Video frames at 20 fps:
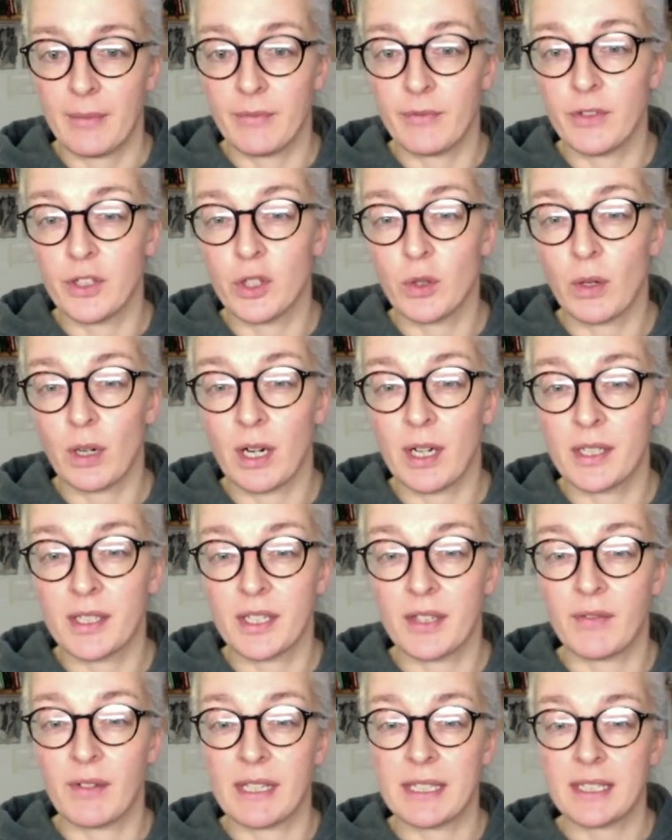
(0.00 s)
visual
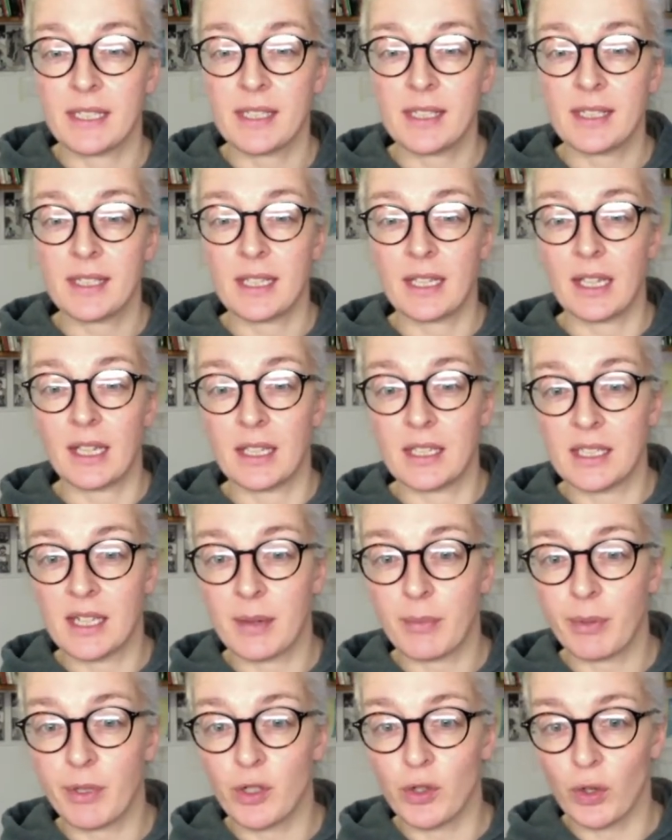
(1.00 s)
artist in residence in
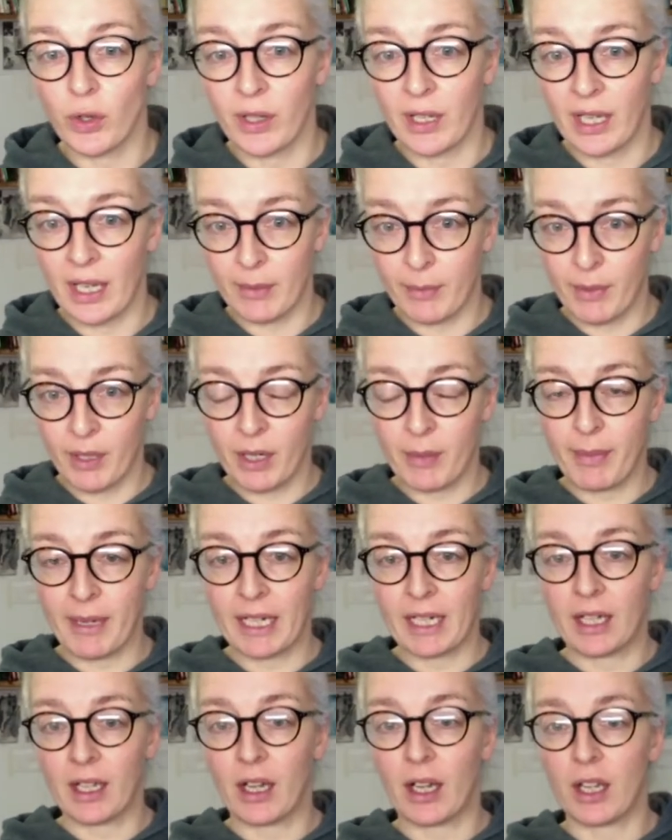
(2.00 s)
contemporary drawing at Mary
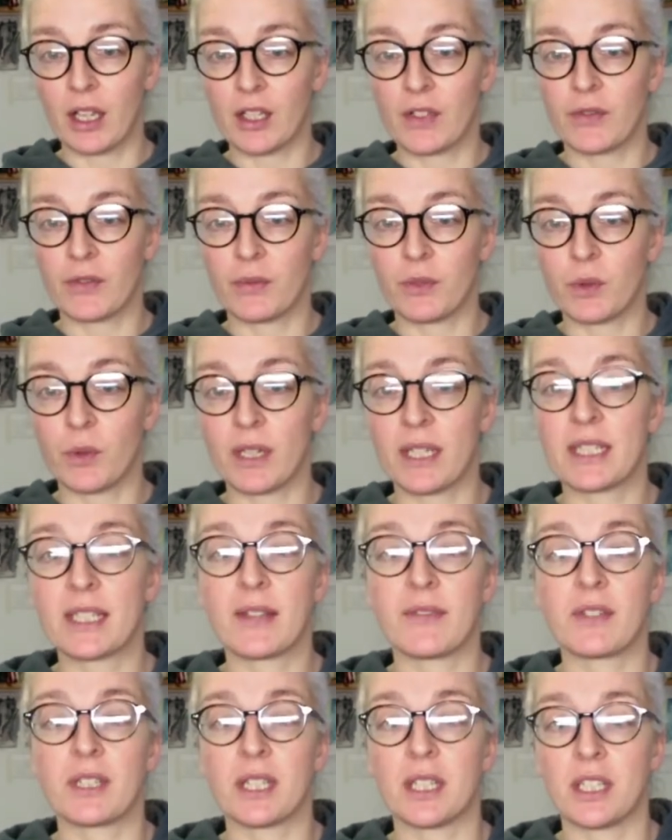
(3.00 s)
Immaculate College from
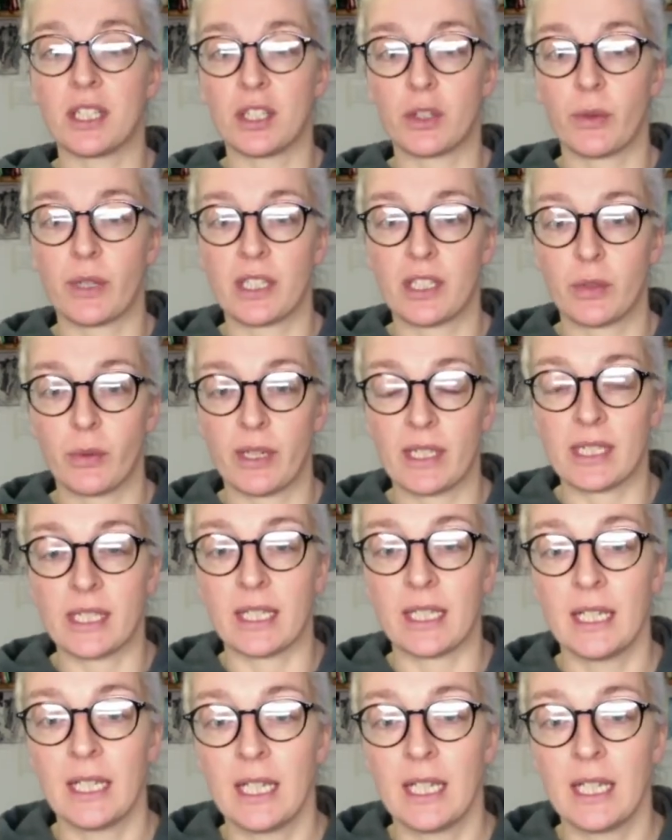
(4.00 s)
2017 to 2020.